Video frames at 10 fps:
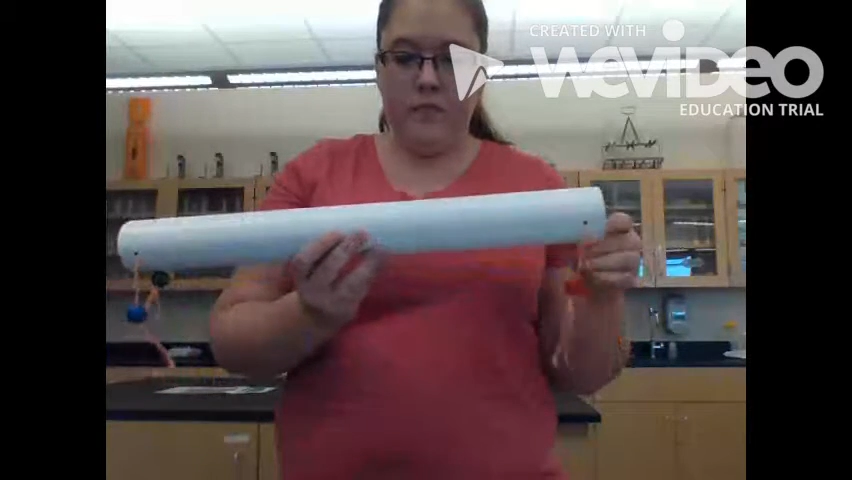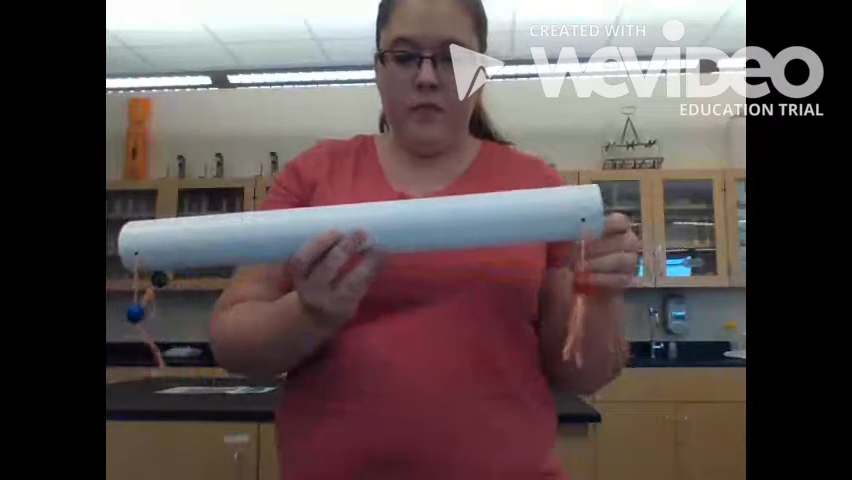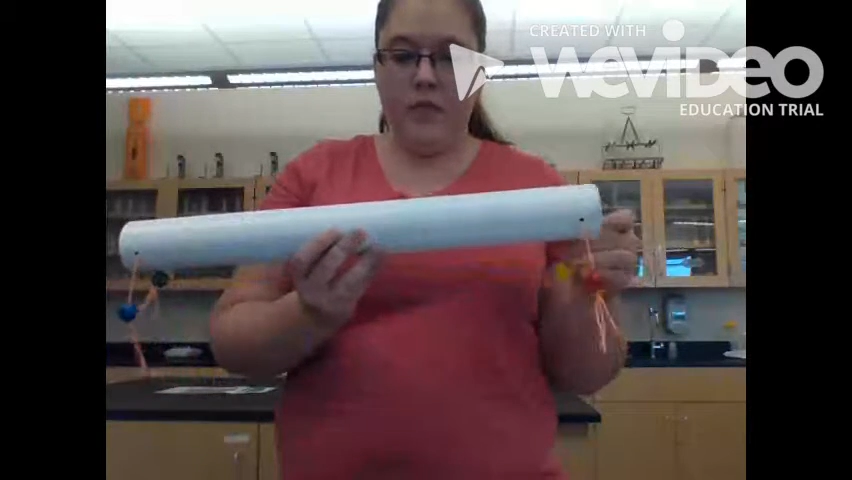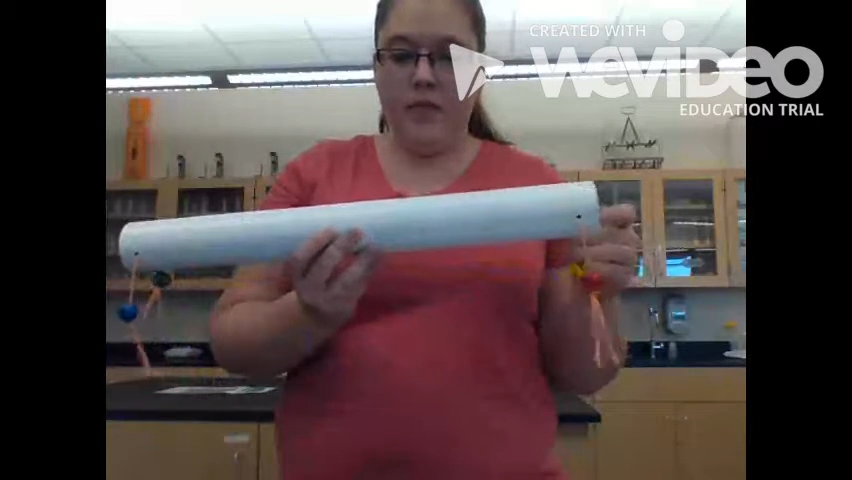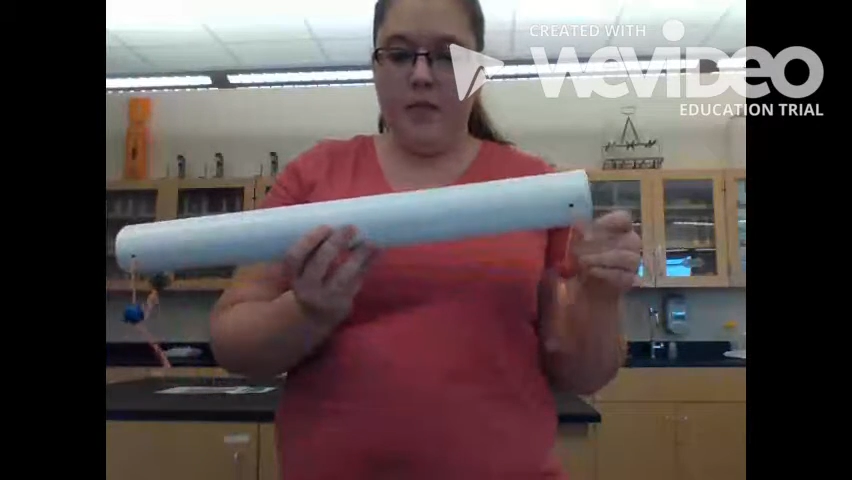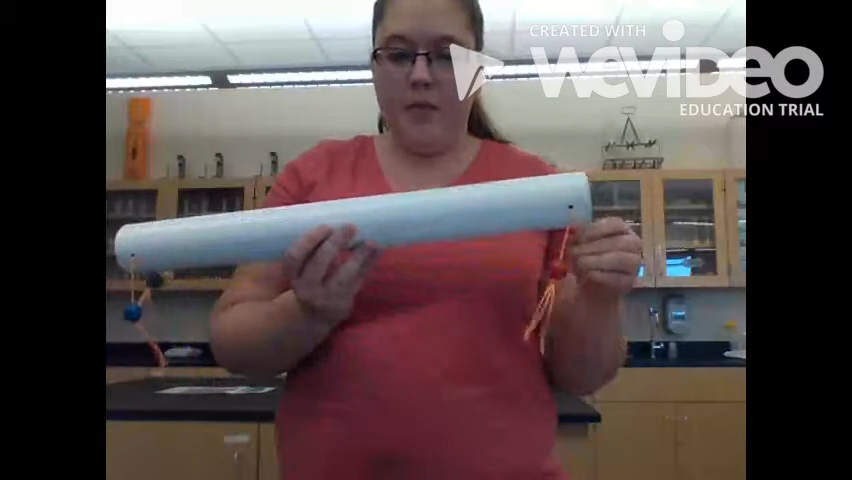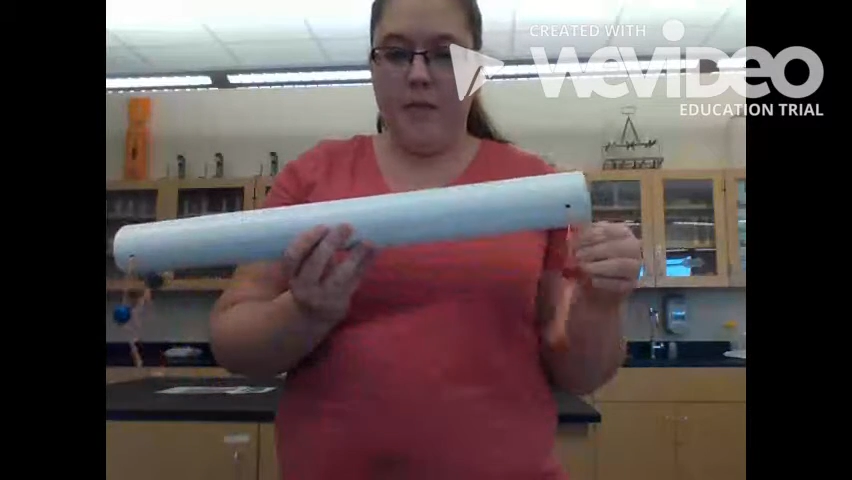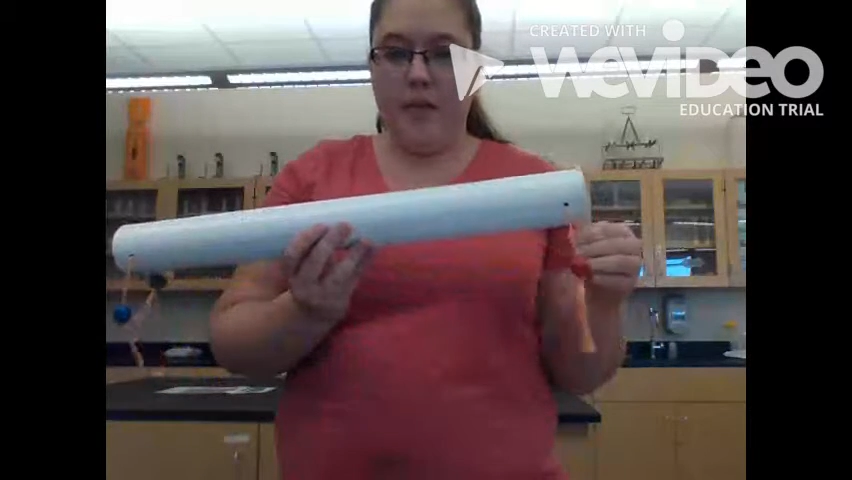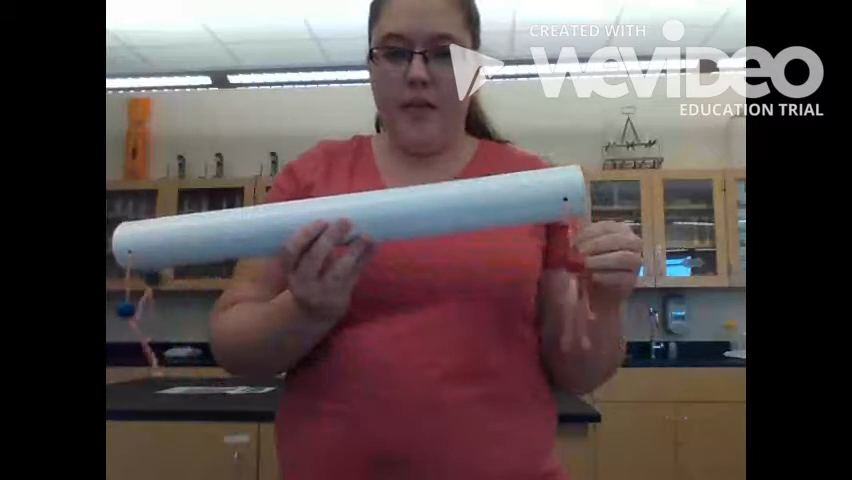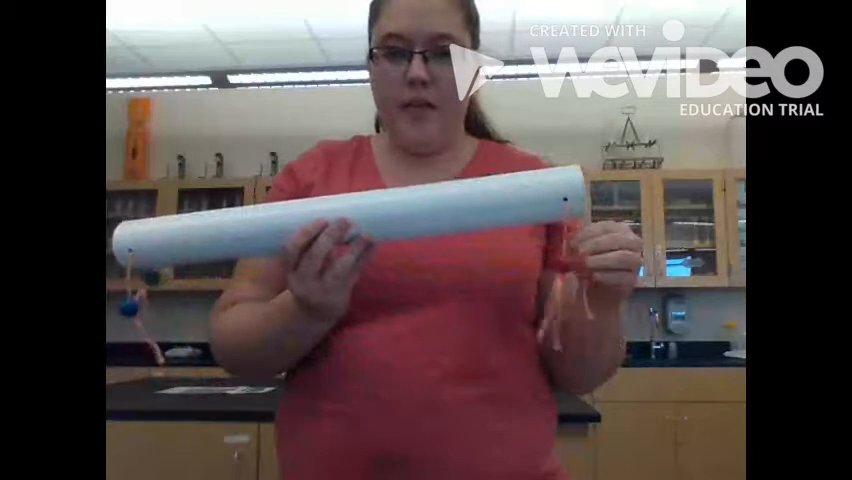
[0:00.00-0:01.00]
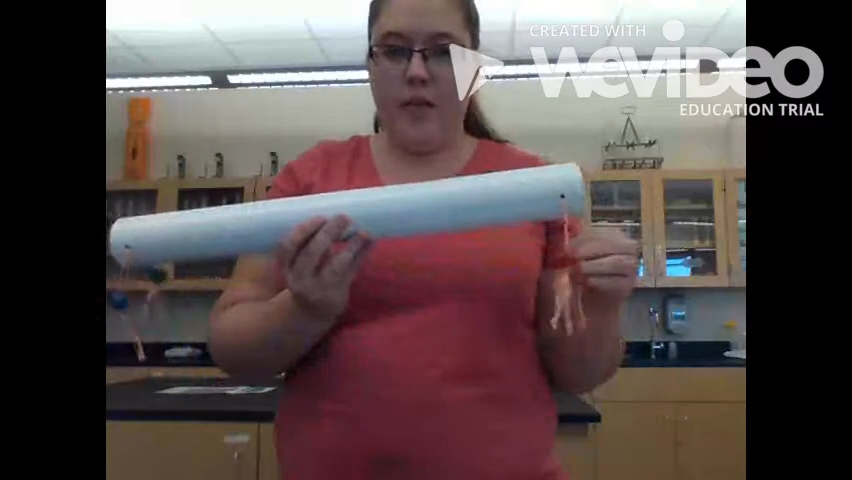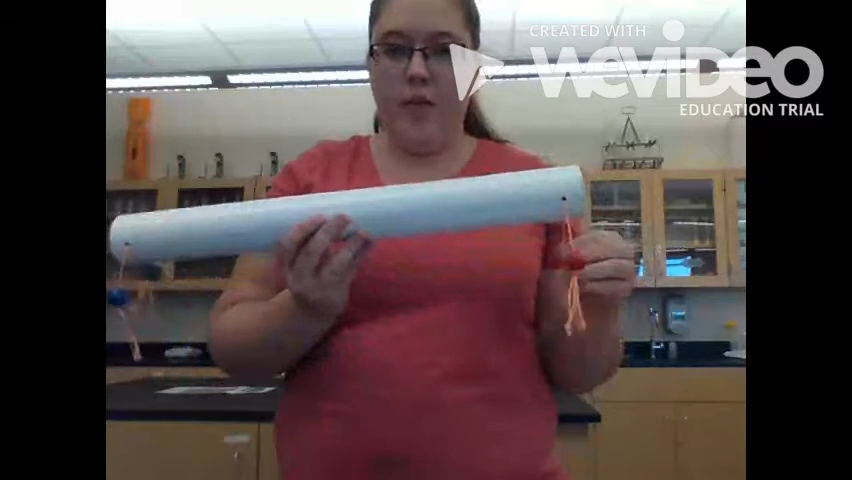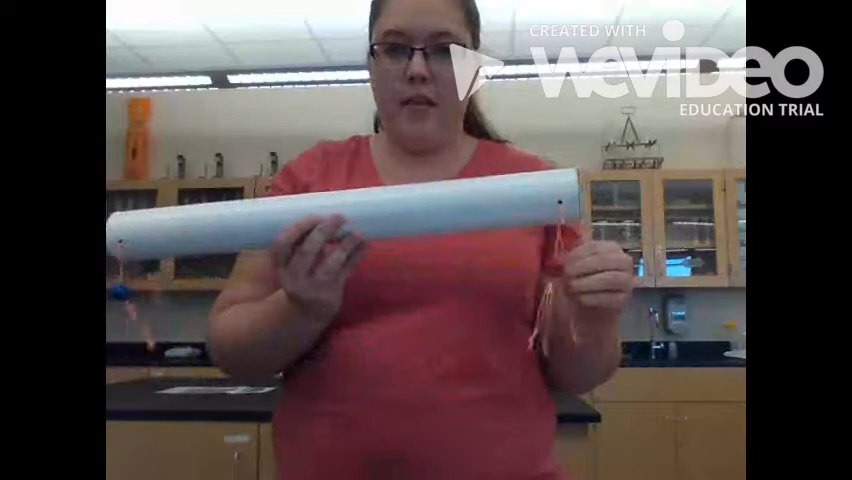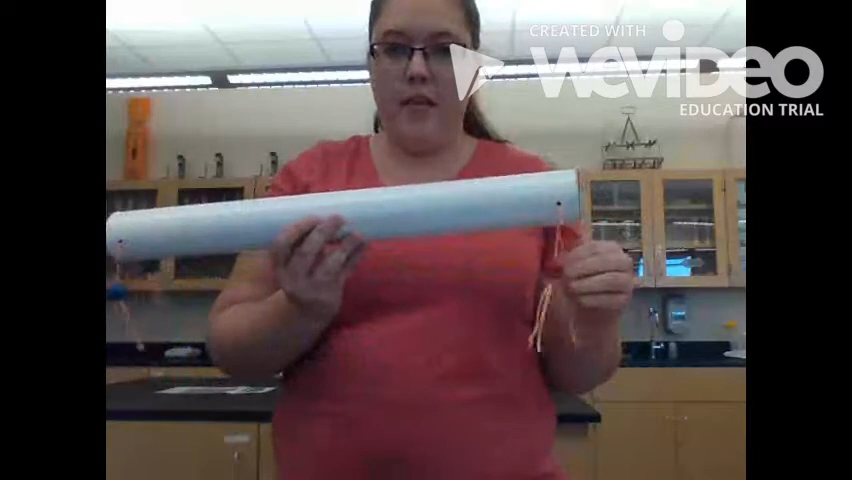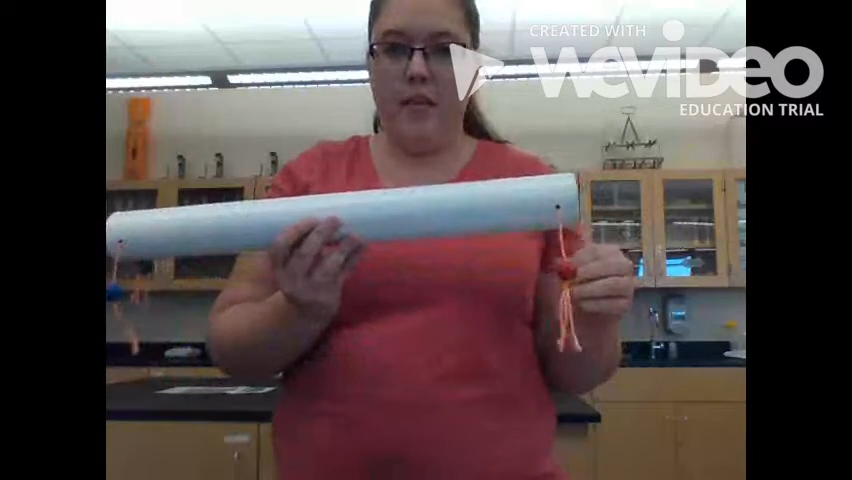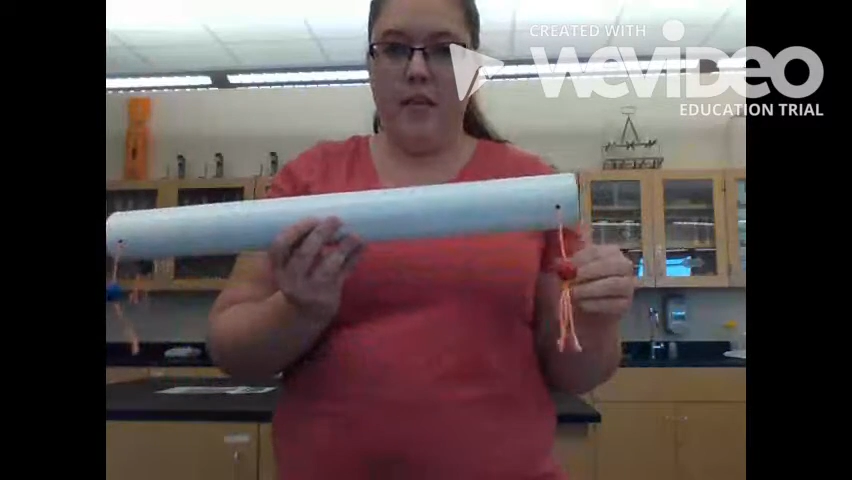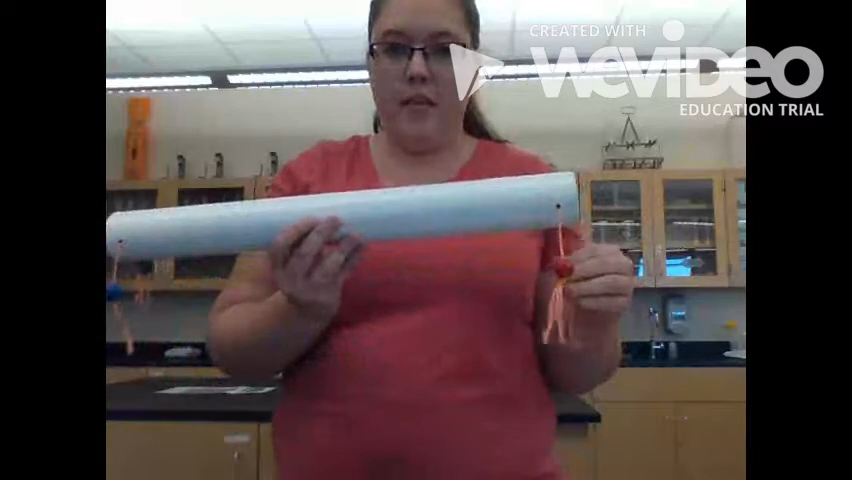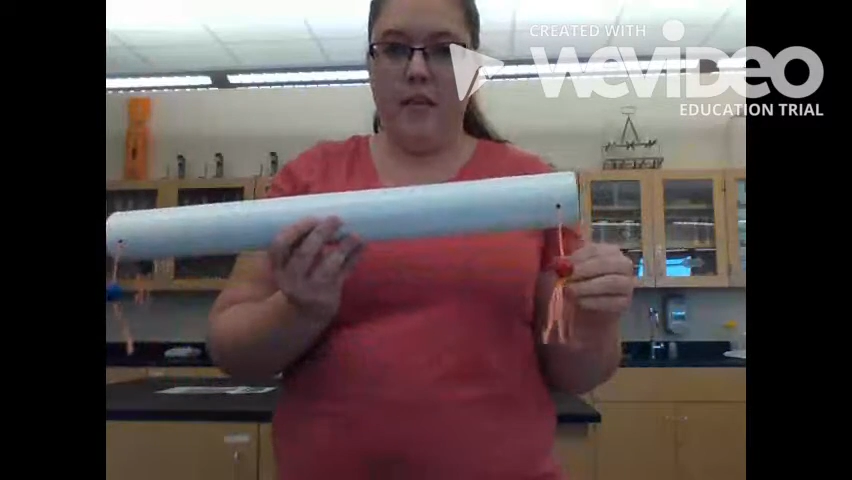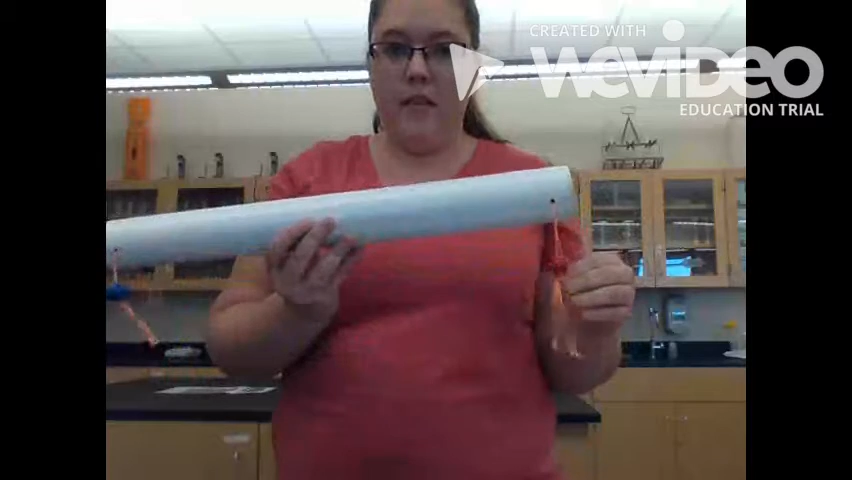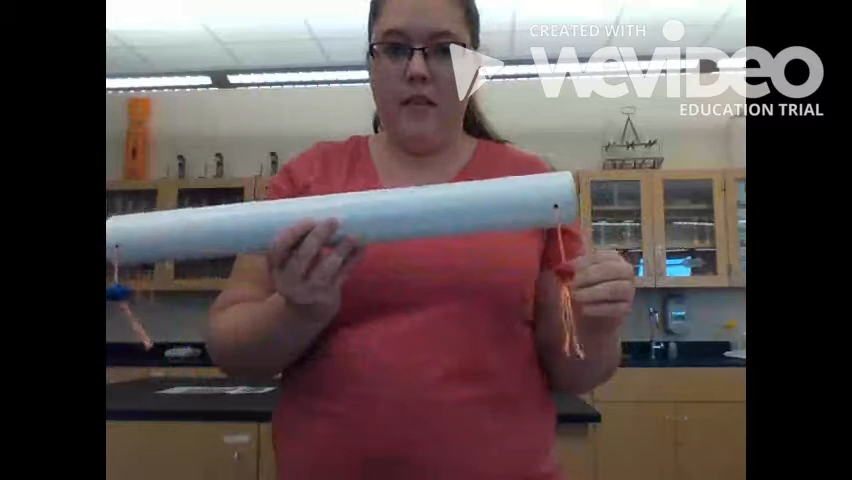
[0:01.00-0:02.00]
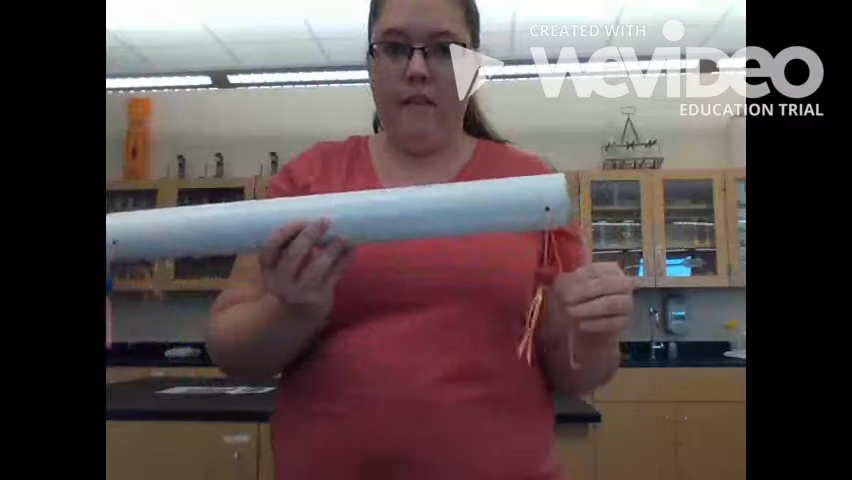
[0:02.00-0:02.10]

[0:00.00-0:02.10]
Notice I'm going to pull on the yellow bead.